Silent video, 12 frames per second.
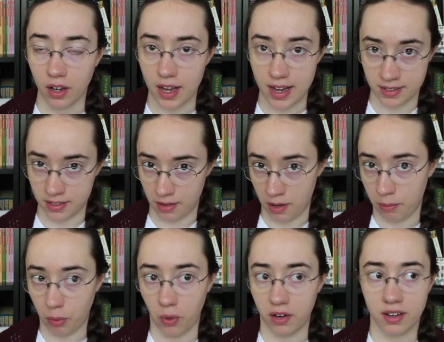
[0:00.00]
is
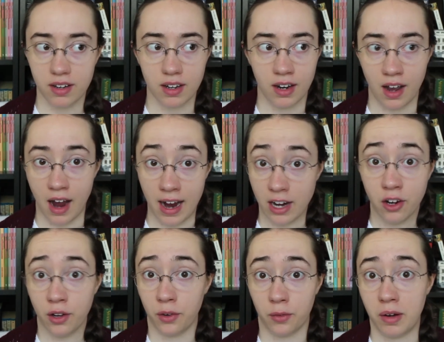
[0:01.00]
important, and I
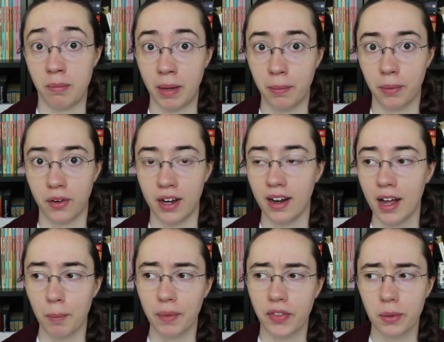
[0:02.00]
couldn't remember it,
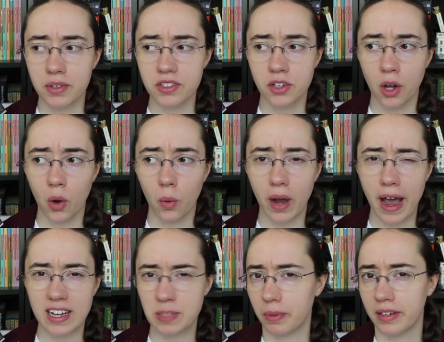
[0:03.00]
but there was no
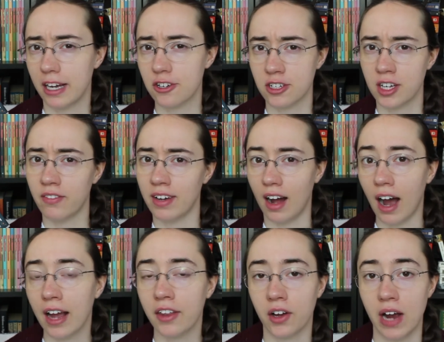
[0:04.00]
explanation of it
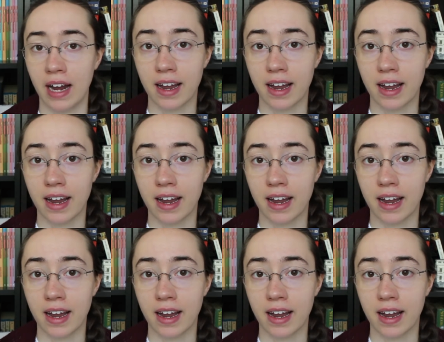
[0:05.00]
either,